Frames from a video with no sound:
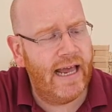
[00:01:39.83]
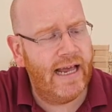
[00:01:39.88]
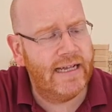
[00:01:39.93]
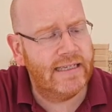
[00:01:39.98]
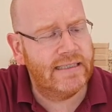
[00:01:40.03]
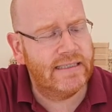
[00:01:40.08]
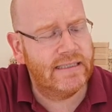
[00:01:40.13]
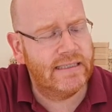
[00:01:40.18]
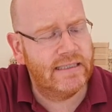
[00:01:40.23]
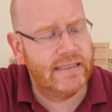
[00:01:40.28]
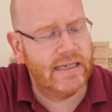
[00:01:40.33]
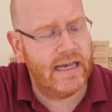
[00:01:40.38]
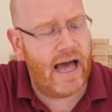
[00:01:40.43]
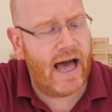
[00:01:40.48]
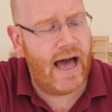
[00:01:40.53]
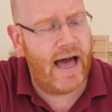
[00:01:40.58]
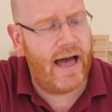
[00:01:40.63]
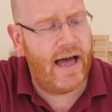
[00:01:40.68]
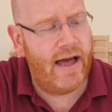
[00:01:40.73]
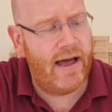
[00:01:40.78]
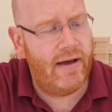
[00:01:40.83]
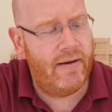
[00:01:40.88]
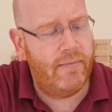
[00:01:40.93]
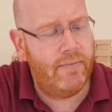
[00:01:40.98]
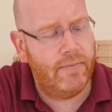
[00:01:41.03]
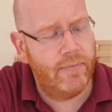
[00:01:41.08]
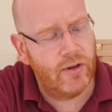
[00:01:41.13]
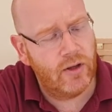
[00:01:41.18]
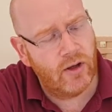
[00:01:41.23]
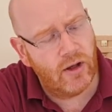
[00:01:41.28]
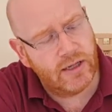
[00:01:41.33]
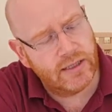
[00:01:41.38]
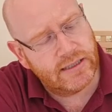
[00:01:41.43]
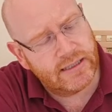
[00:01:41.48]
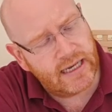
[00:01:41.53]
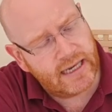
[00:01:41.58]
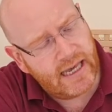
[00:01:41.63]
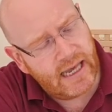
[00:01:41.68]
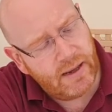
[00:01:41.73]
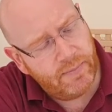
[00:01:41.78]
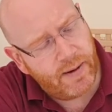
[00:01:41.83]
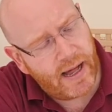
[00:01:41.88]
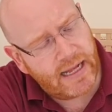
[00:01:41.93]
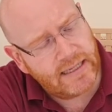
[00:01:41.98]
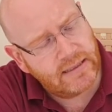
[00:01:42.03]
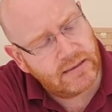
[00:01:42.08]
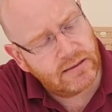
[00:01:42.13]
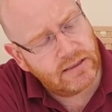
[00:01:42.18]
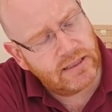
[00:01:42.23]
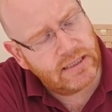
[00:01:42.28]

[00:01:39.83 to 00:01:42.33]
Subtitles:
it's got a keypad.